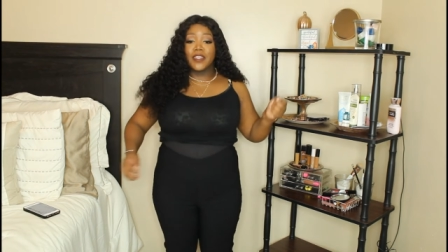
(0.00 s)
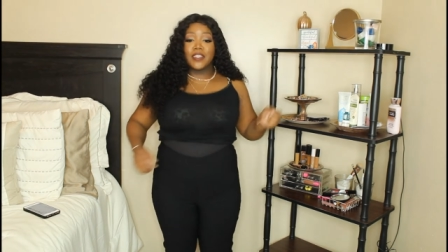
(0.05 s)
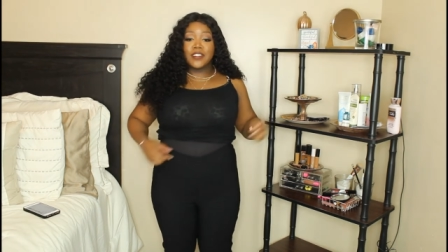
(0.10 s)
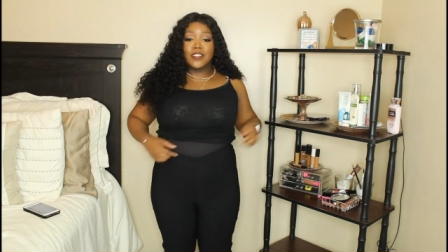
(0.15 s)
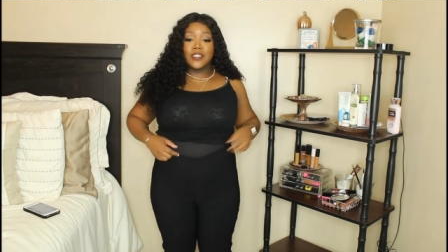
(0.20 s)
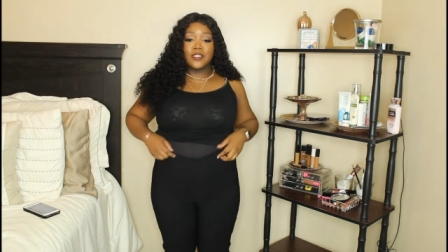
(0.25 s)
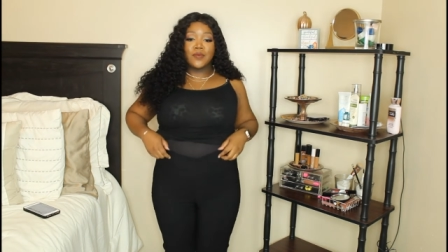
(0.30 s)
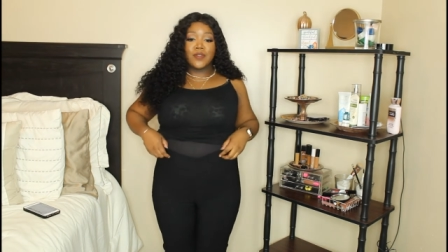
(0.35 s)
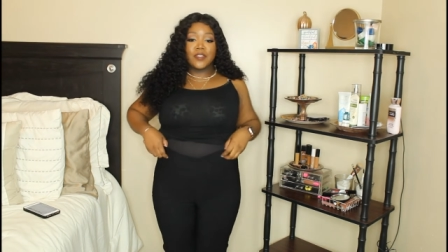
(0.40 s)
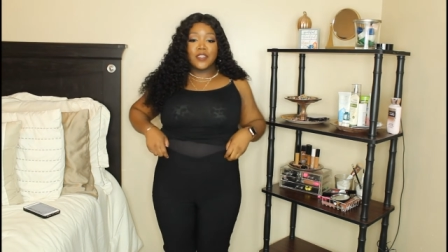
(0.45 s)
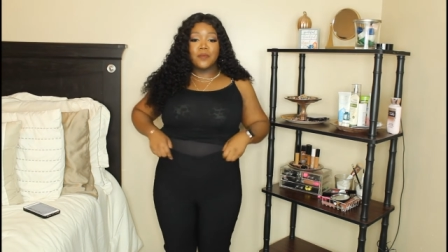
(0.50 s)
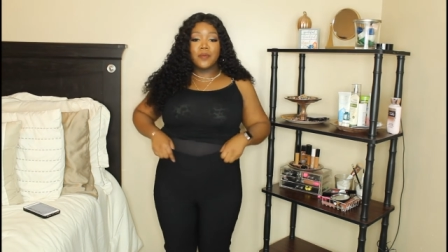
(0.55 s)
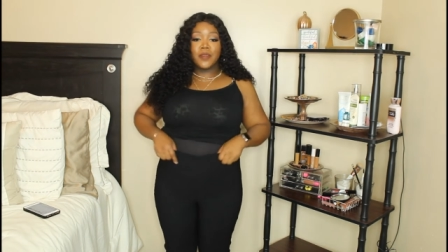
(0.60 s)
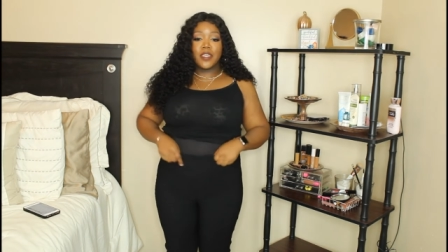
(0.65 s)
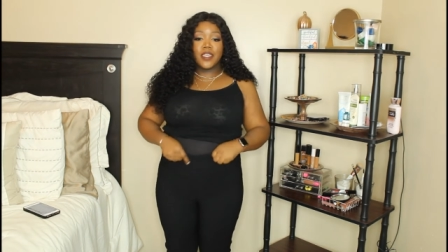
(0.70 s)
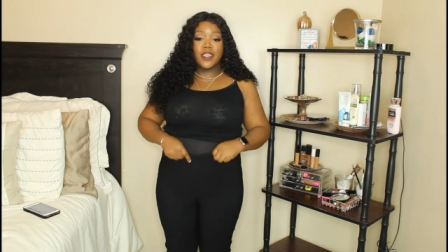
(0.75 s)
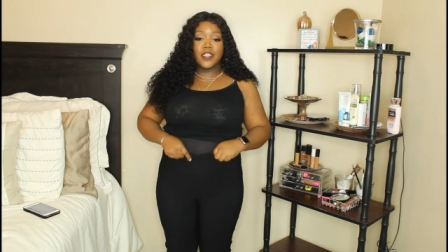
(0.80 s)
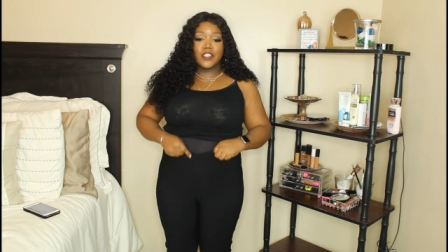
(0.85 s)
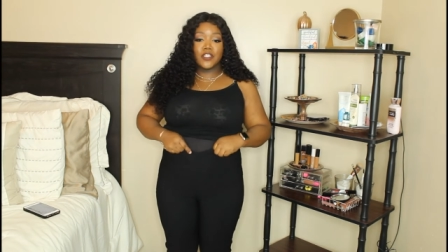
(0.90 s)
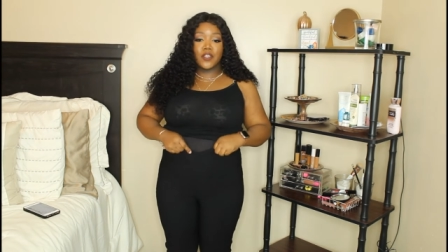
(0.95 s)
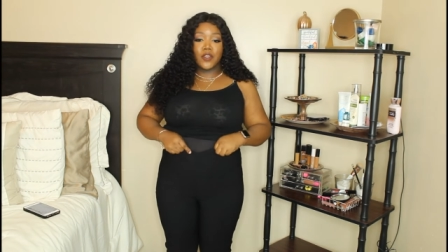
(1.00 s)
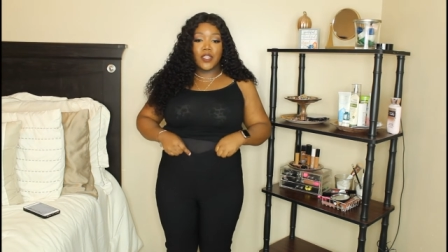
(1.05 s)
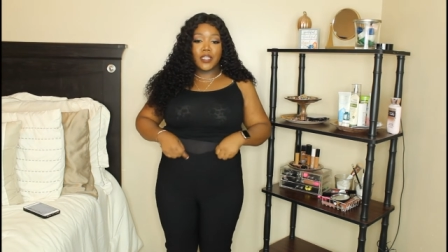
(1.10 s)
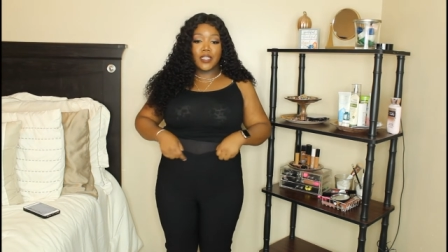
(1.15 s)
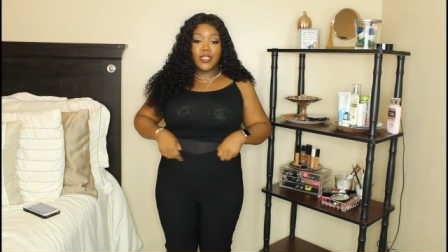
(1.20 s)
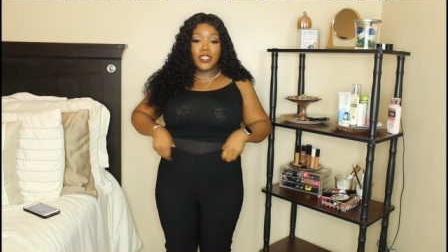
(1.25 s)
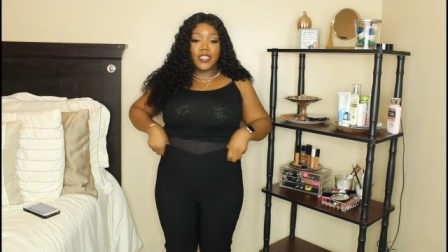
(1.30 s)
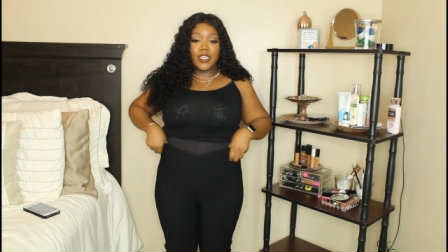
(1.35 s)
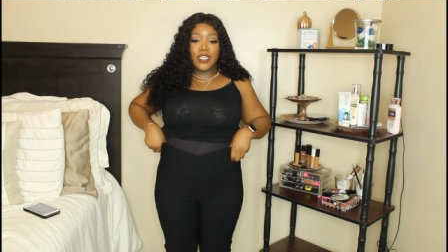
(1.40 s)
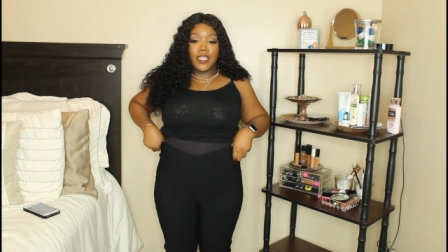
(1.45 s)
this is what the pants are
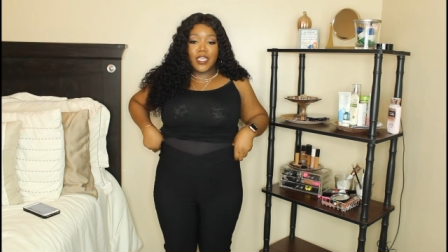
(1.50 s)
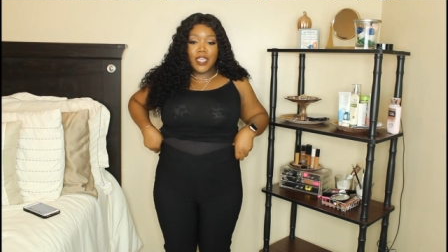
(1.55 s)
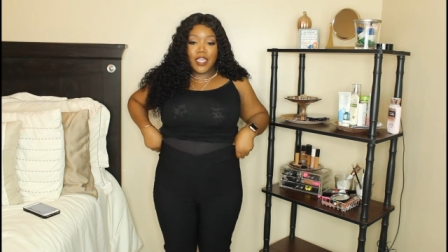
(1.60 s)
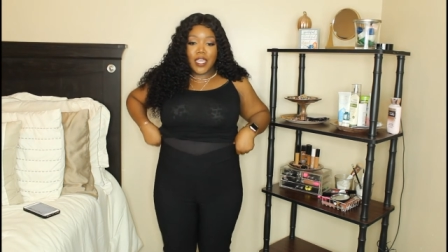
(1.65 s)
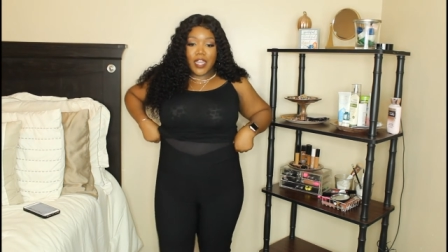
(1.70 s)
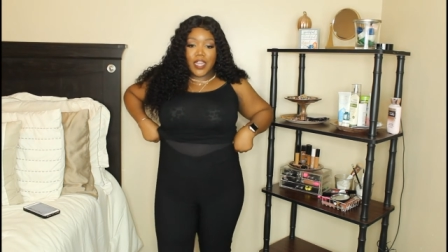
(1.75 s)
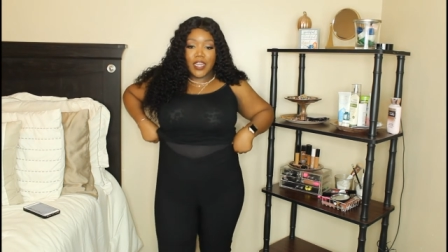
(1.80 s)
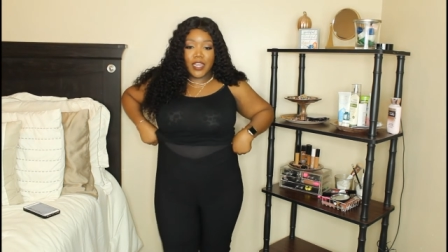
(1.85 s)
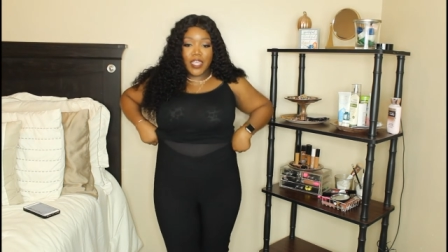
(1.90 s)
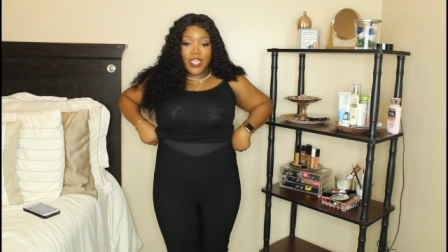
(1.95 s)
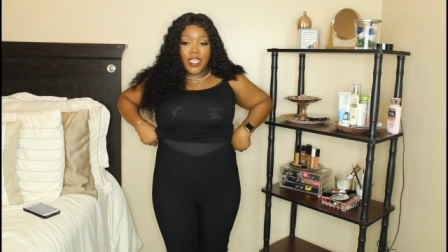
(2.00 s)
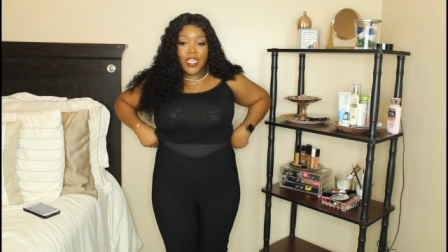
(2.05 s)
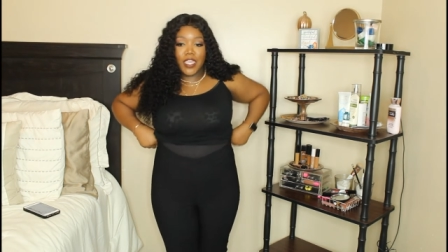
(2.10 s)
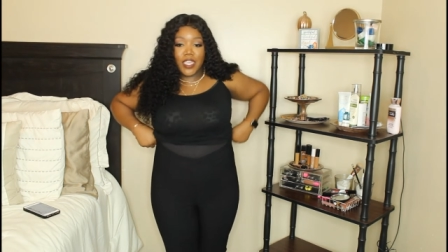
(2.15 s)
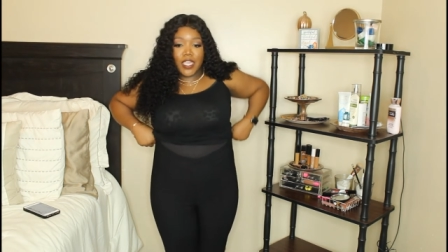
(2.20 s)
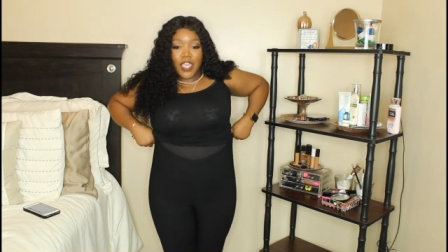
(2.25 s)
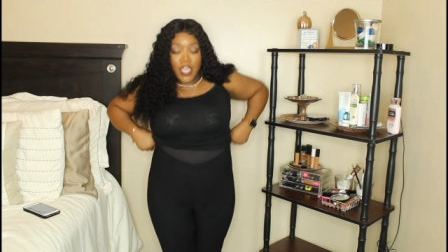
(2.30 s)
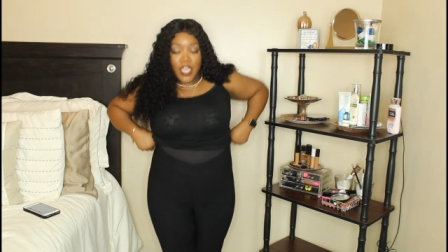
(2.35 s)
looking like.